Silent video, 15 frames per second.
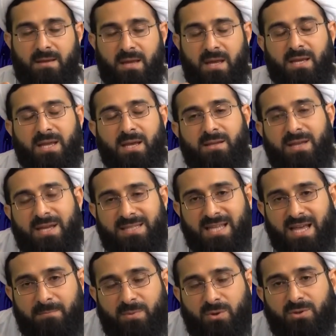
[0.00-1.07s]
Another
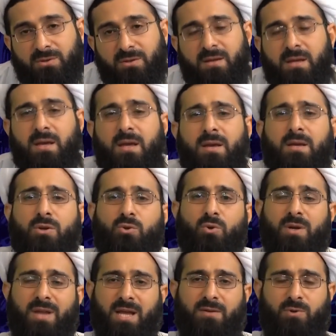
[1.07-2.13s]
example, you
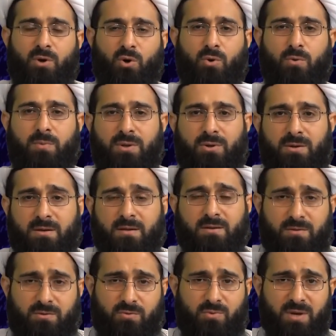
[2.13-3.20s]
arrive home
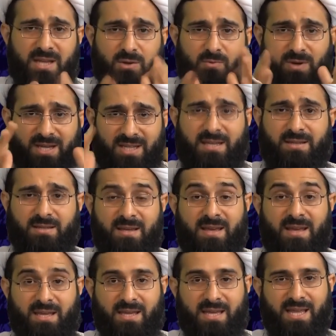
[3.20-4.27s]
right away,
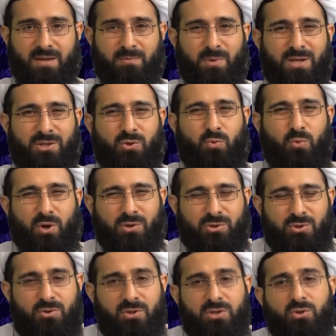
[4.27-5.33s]
and when you walk
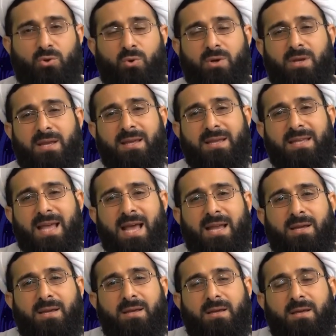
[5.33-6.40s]
through the door,
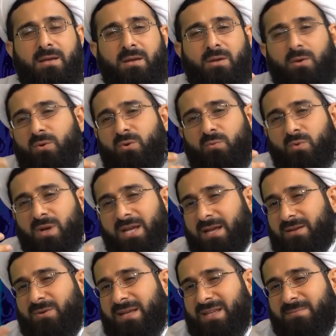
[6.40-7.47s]
tired, what are
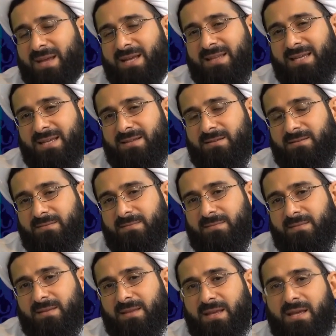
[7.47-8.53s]
you expecting?
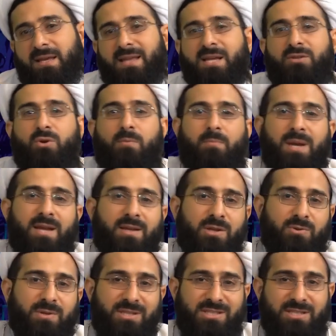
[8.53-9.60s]
That your partner
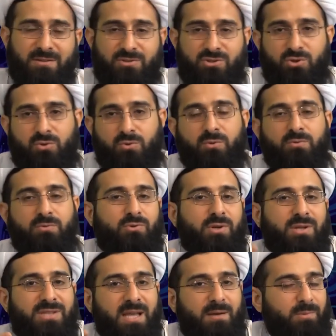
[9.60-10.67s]
receives you, for
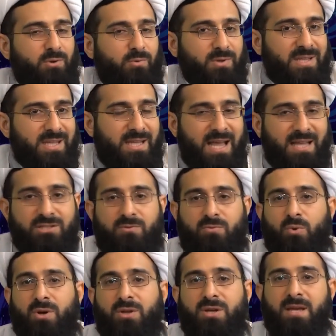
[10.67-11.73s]
example, with a glass of
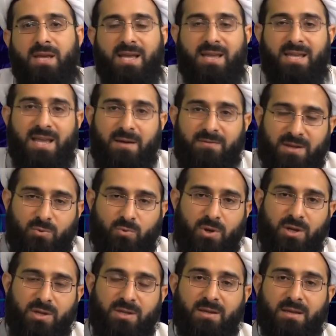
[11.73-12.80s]
water and a loving
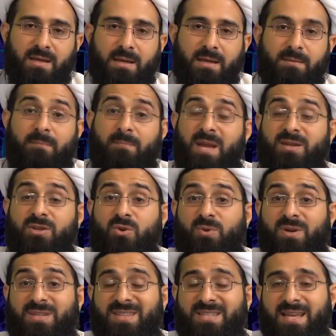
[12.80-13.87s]
word, but you
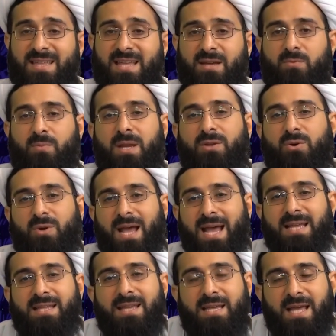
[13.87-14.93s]
will see that when you
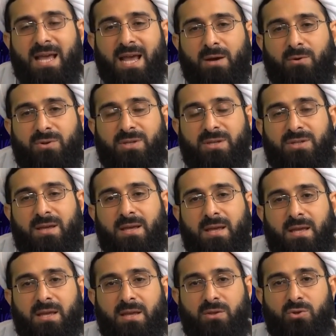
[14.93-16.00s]
enter the house,
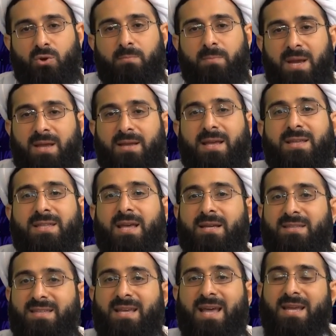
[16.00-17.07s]
your partner
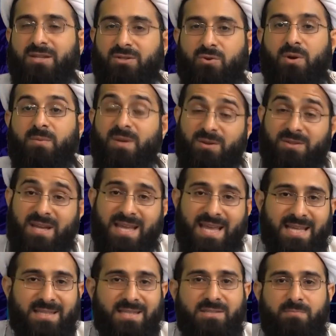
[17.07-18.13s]
starts telling you about the
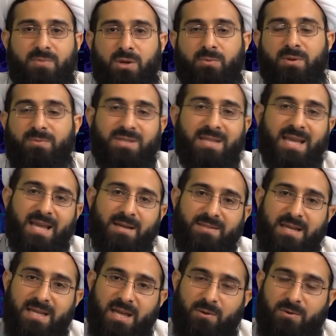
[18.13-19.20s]
latest problems they have
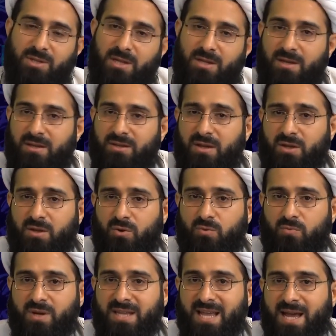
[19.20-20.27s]
encountered.
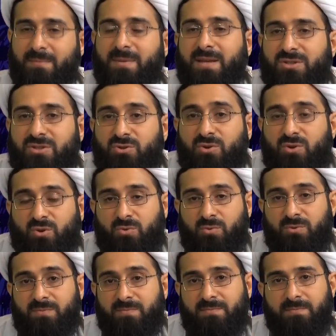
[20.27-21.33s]
What happens to you?
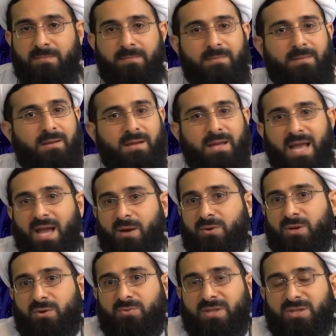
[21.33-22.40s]
How do
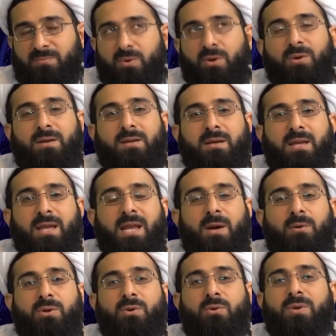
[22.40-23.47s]
you respond? How
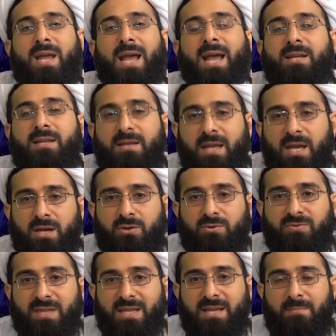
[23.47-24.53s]
do you react? Are you
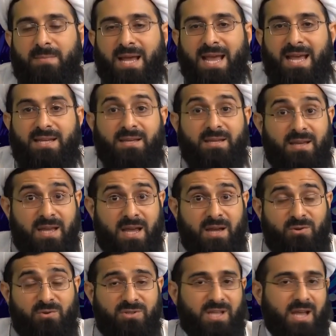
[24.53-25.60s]
feeling bad? Are
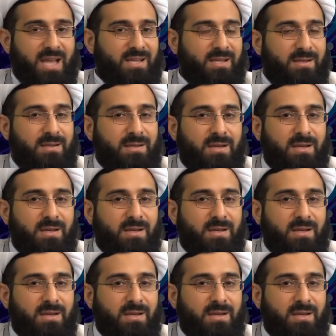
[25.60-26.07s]
you tired?